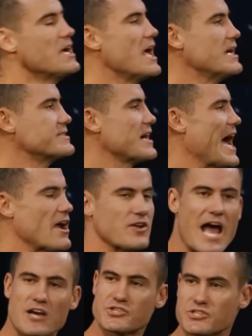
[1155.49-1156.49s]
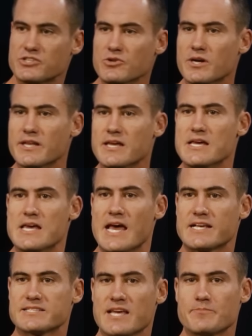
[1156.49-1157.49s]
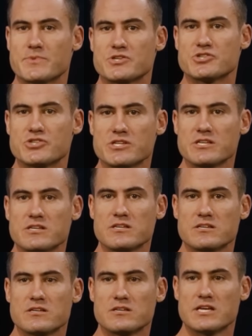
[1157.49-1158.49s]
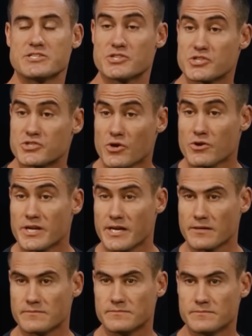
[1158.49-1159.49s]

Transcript: And I don't know how she knew it, except that she is discerning.